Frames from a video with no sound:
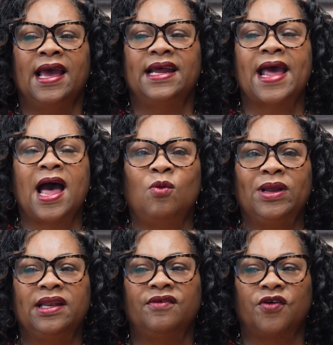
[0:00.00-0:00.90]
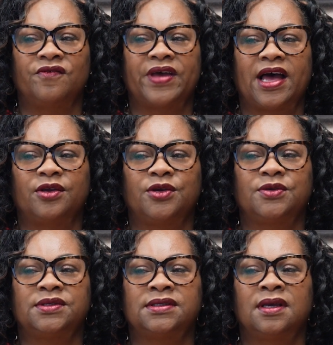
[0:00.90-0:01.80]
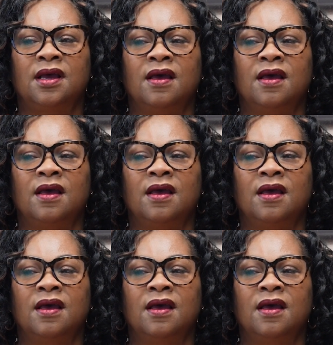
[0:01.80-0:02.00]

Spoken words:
and how we live our values.